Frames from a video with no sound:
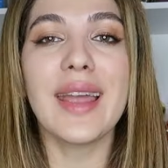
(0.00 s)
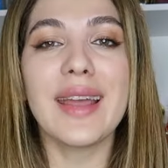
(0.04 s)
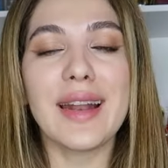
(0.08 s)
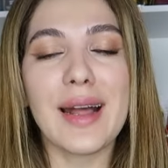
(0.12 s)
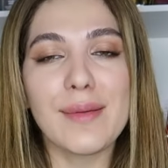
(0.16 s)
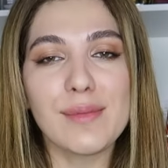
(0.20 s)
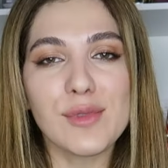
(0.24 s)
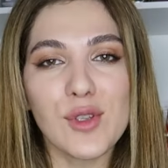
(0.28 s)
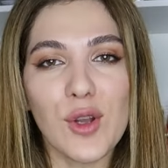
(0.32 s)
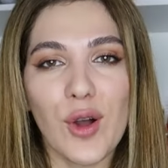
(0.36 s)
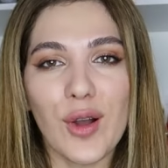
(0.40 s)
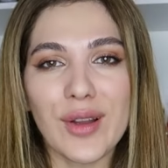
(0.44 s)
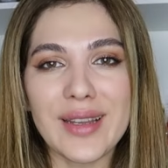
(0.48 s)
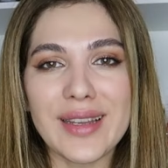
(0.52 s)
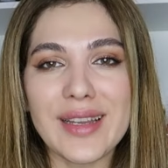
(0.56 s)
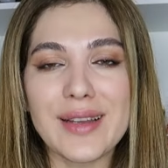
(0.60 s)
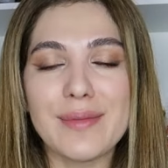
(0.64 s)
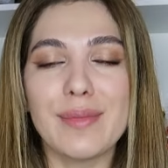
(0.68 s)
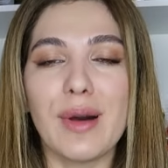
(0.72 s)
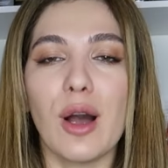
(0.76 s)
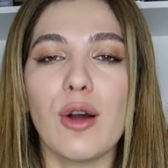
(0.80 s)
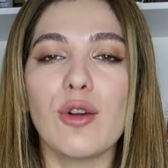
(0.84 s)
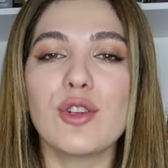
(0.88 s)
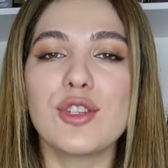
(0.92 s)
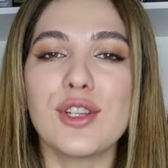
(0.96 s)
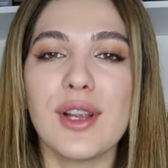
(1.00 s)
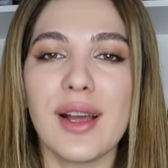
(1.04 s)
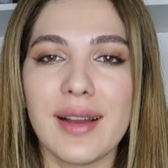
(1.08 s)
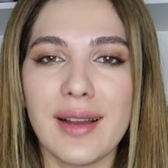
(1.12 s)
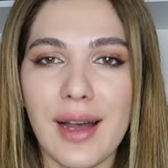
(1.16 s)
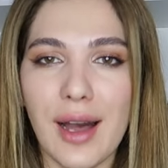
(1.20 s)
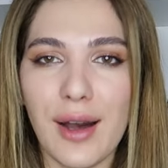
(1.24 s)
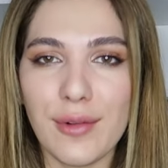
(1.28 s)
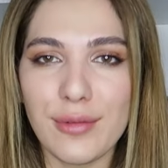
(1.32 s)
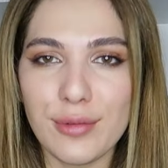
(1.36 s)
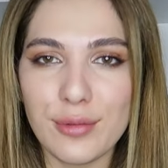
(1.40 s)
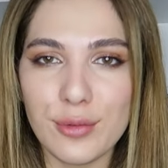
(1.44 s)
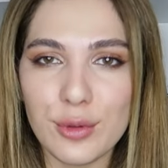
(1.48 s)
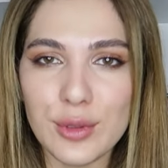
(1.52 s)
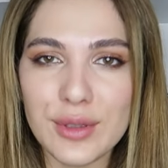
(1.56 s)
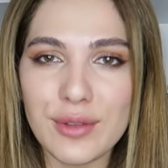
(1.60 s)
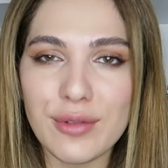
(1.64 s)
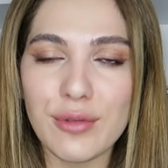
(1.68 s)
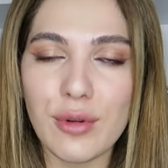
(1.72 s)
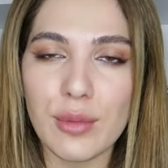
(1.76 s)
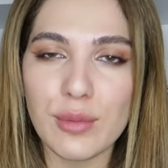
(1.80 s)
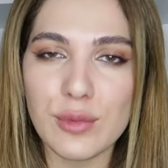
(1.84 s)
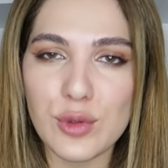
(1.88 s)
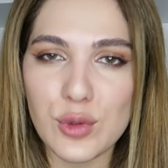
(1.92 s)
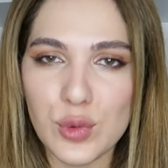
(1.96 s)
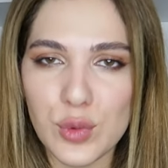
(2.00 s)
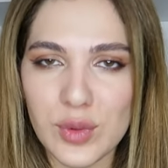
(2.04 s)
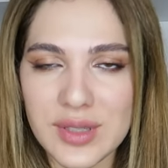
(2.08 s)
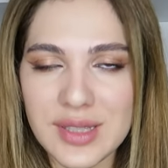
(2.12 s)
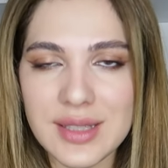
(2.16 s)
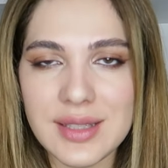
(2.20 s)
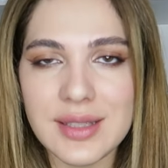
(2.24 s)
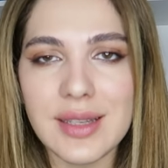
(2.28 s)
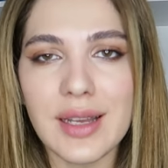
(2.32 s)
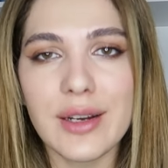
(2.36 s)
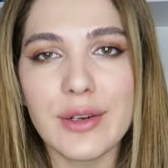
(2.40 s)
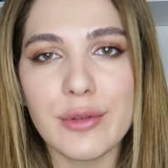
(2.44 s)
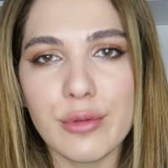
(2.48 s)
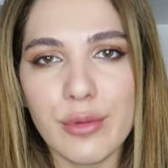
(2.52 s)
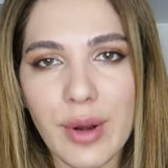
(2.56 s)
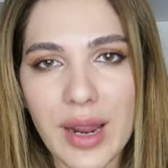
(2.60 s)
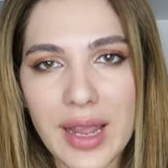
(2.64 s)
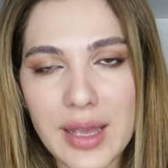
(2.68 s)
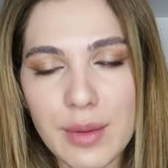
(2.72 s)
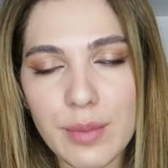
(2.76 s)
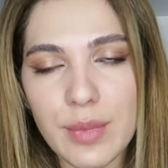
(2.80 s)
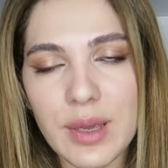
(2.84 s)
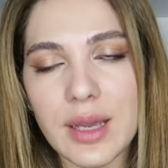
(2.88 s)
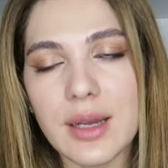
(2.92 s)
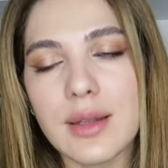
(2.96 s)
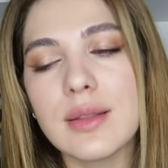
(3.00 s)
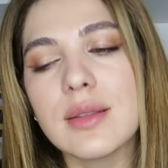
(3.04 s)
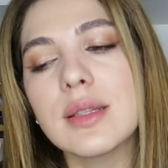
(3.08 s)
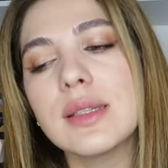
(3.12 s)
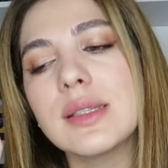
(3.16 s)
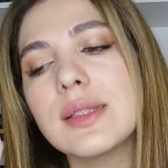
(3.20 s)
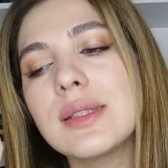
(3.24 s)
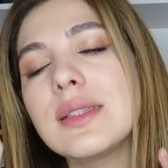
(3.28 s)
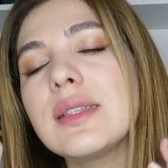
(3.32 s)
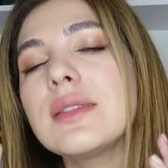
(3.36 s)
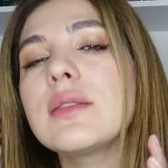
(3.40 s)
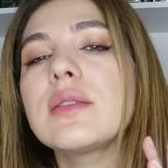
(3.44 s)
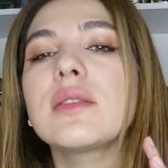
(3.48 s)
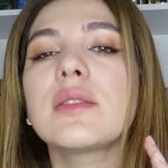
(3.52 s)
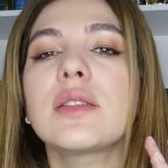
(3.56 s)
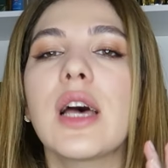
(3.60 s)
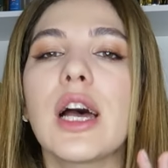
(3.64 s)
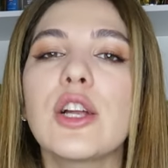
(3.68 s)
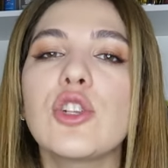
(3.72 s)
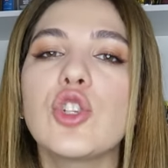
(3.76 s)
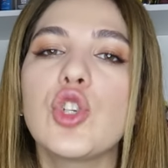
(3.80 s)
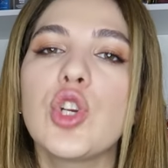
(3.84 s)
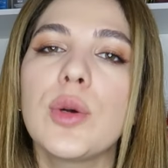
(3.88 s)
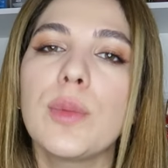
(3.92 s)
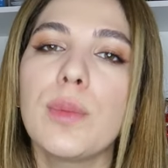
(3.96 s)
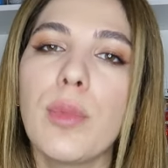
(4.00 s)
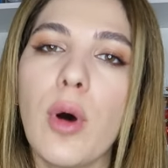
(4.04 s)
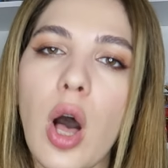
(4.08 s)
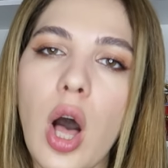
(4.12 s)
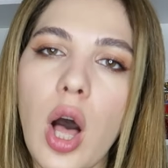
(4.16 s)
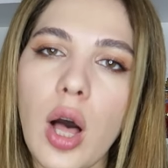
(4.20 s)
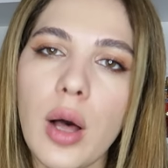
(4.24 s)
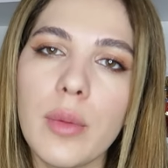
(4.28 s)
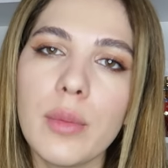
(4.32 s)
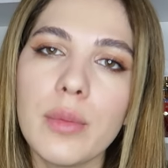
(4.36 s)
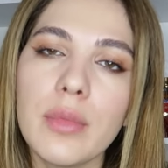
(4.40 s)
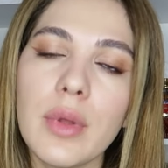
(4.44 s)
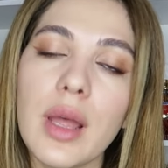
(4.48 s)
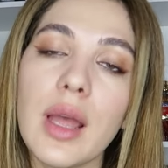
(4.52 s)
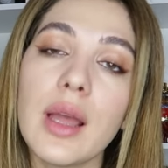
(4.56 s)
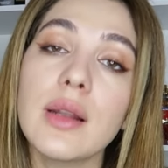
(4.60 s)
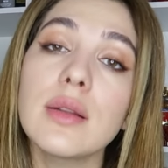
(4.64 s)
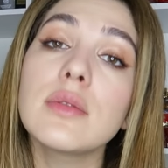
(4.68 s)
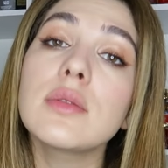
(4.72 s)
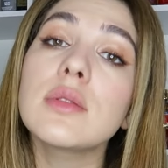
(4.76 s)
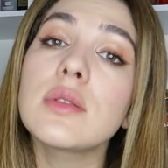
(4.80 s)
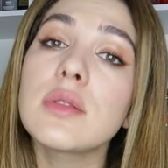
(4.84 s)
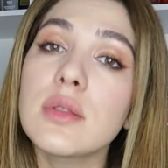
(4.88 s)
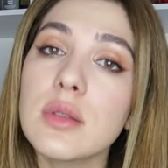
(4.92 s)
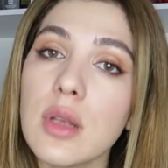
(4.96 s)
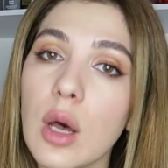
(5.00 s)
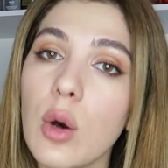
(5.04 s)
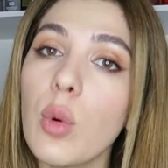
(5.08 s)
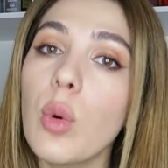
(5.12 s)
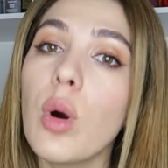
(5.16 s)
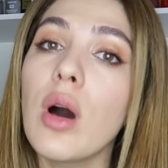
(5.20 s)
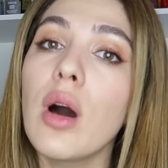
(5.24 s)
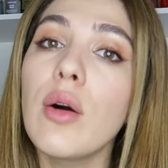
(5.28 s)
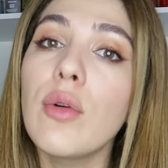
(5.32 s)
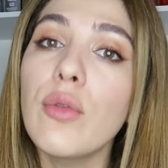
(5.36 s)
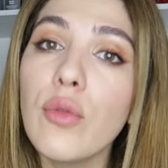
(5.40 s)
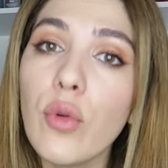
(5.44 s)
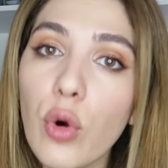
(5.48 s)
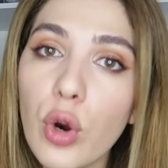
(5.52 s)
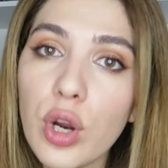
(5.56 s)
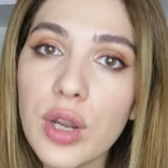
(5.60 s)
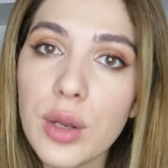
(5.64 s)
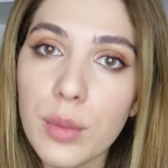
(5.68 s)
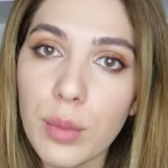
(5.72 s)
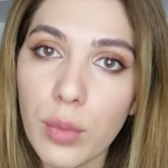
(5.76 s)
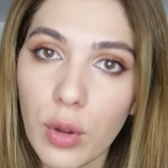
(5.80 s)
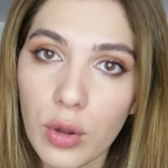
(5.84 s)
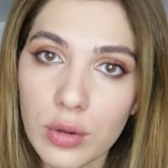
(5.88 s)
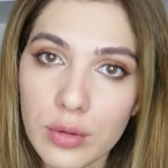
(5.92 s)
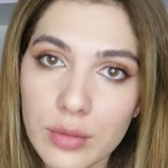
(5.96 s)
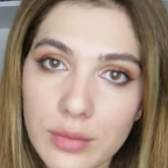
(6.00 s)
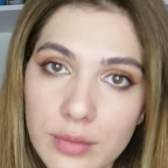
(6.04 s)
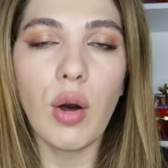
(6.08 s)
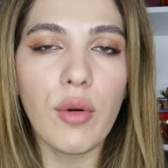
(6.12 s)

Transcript: And I'm talking about Shagaf wood from Swiss Arabian. This is such a bomb and it's so affordable.